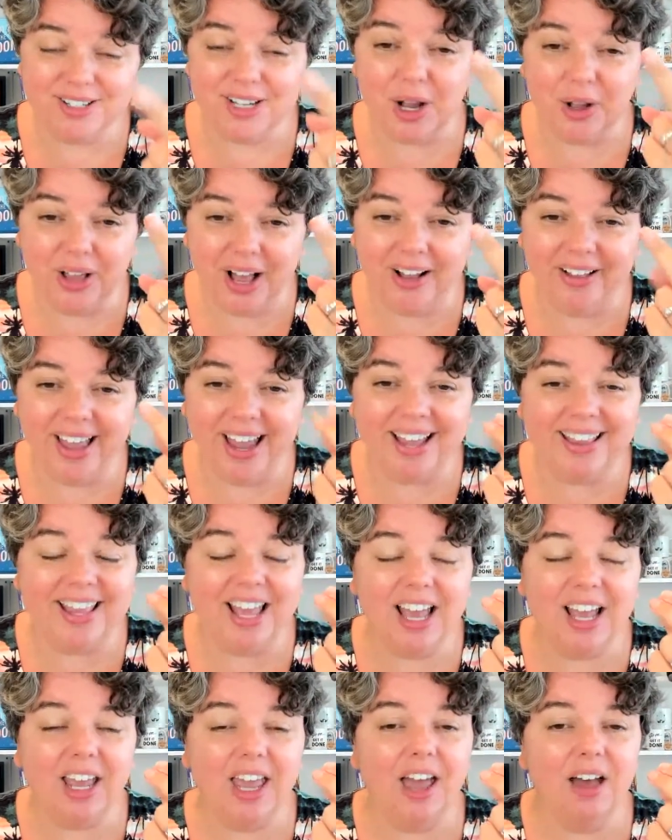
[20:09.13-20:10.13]
I'll add
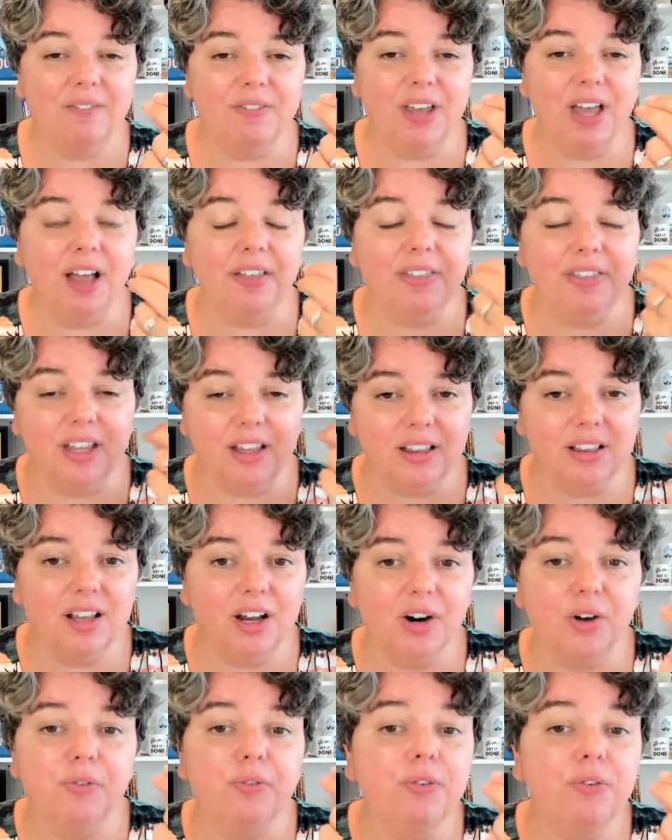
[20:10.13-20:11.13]
that caveat that
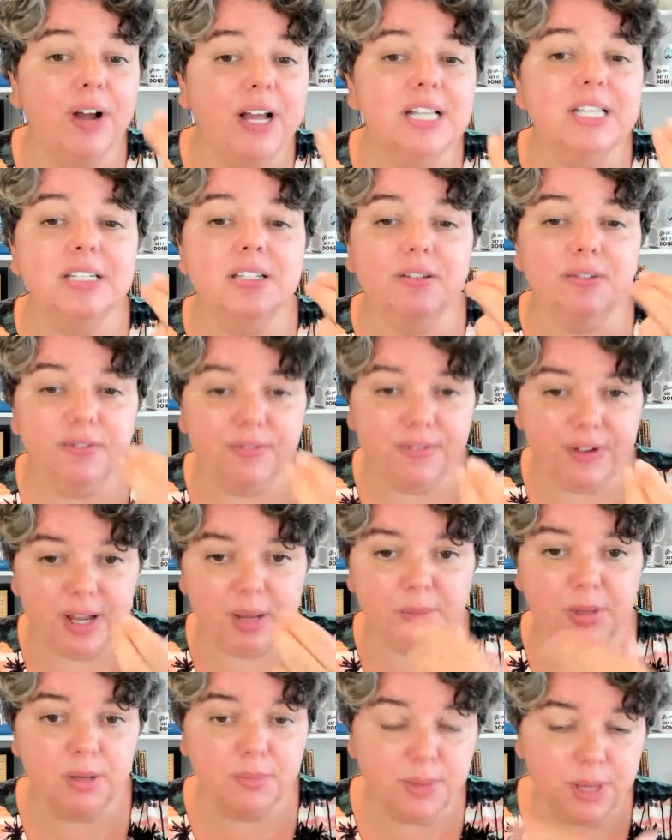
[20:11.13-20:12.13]
they're friends and
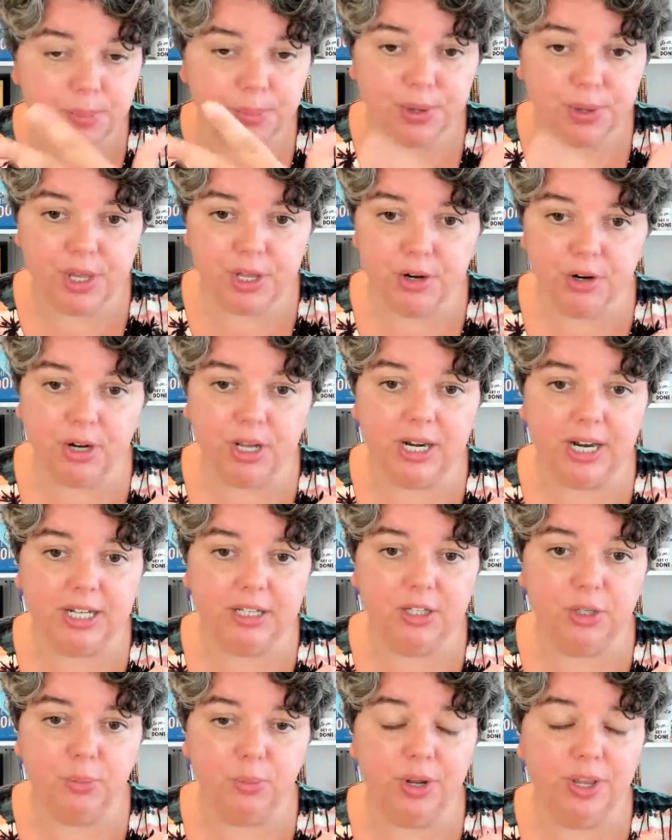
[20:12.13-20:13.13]
family and people that you're
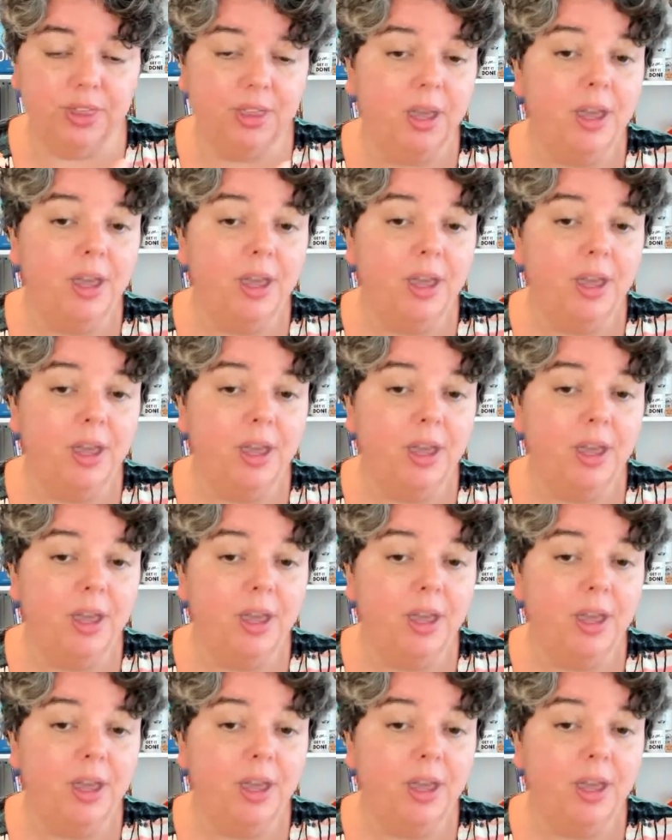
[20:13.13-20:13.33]
connected with